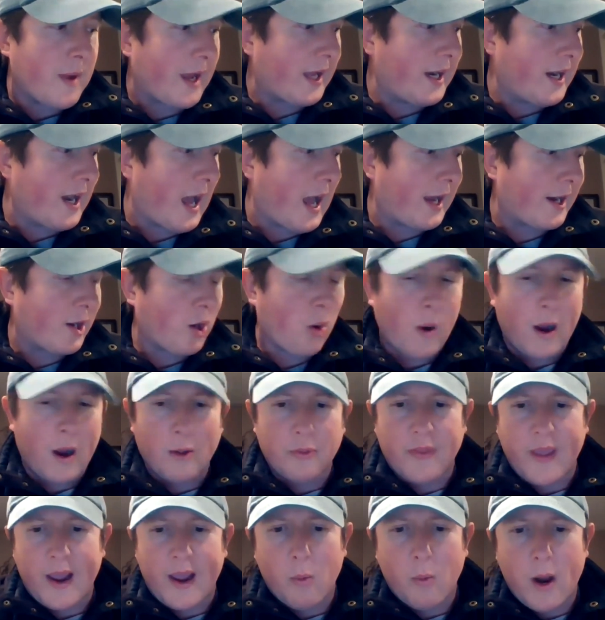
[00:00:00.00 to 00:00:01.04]
my wife
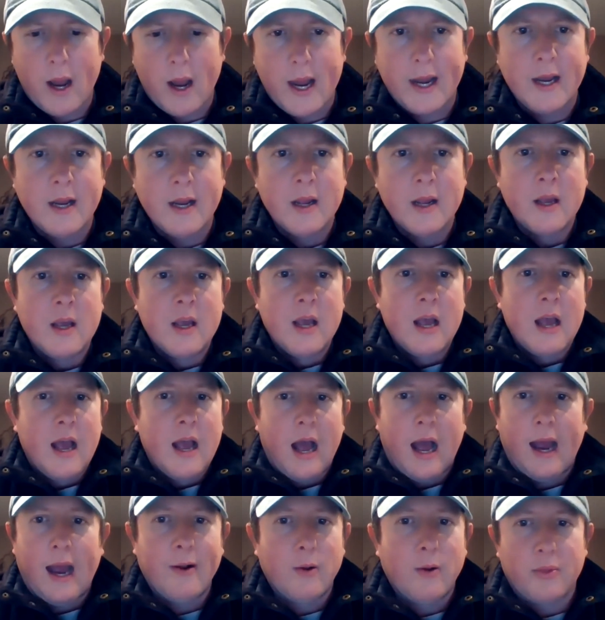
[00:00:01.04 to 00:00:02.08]
Megan and I go out that
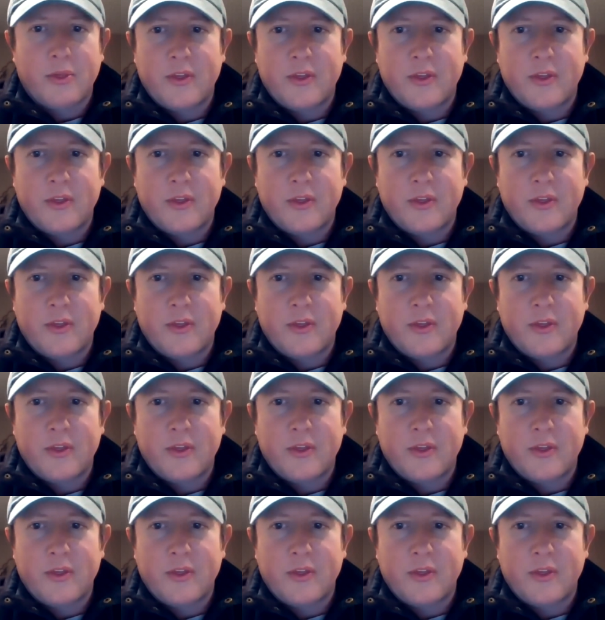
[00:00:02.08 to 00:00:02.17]
way,